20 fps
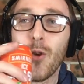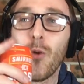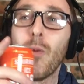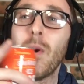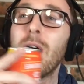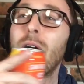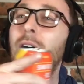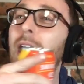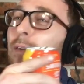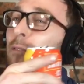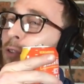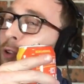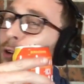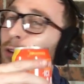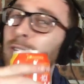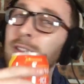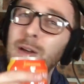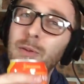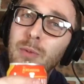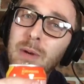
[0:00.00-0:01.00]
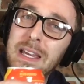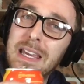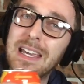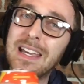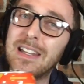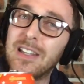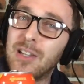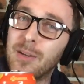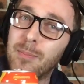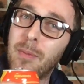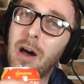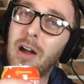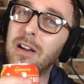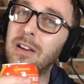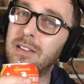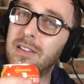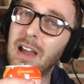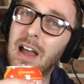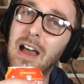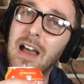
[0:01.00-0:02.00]
Well, I've learned that we get
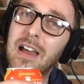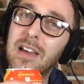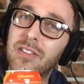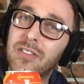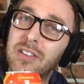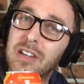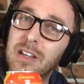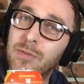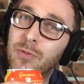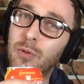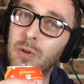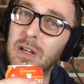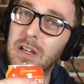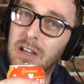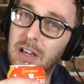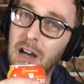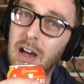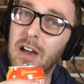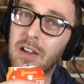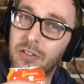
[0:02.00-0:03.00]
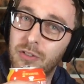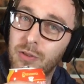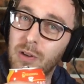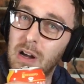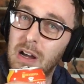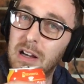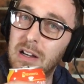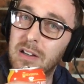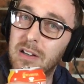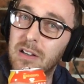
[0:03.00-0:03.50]
demonetized if we cuss, right?